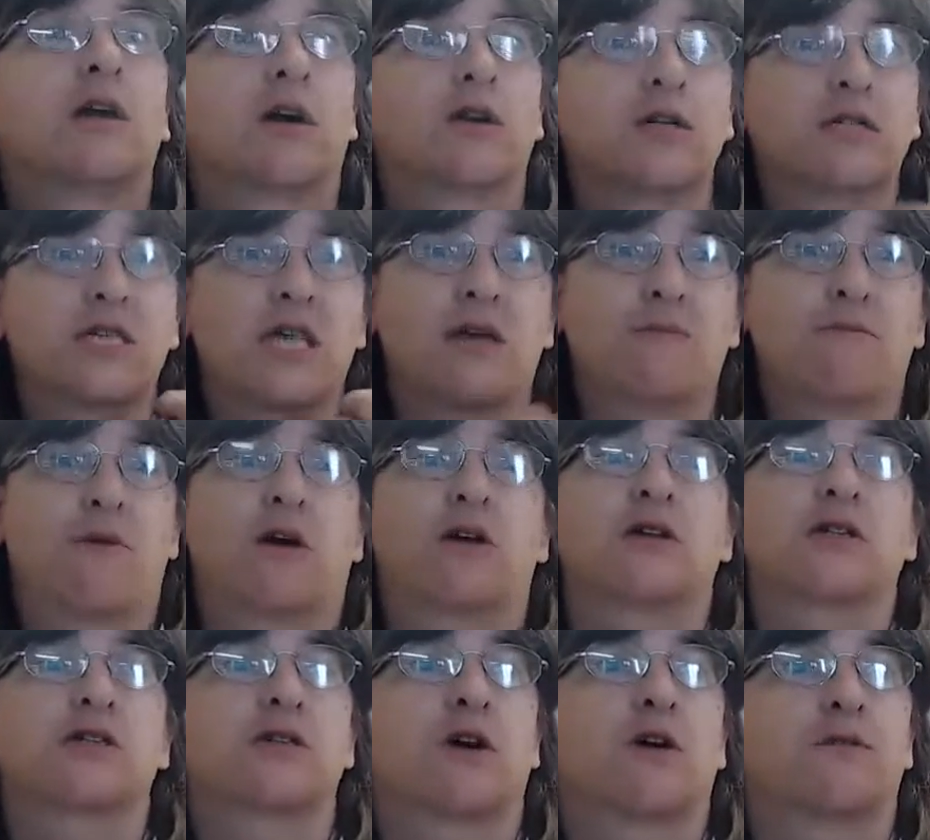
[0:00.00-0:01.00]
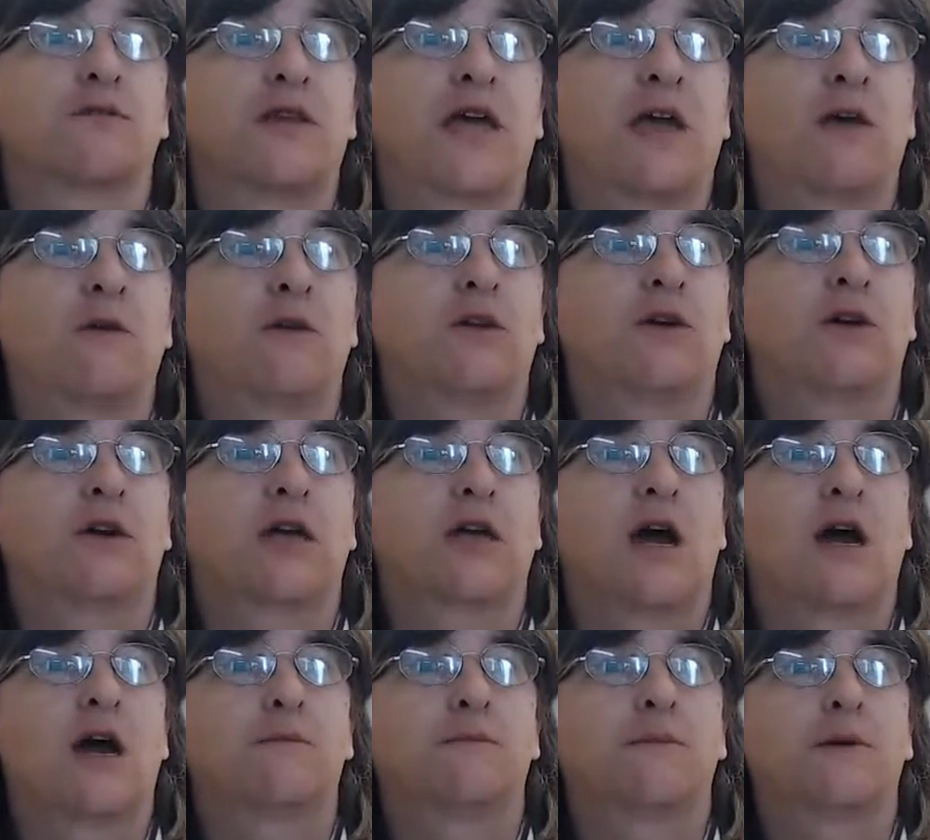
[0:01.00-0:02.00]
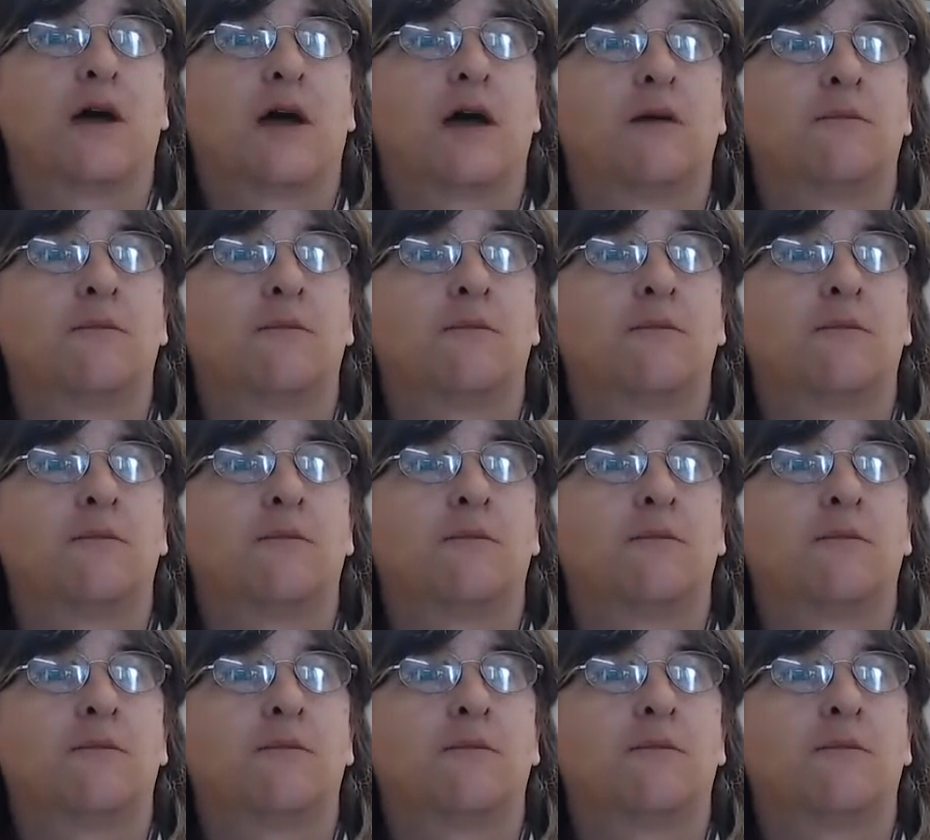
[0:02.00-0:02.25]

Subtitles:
to set Microsoft Outlook up.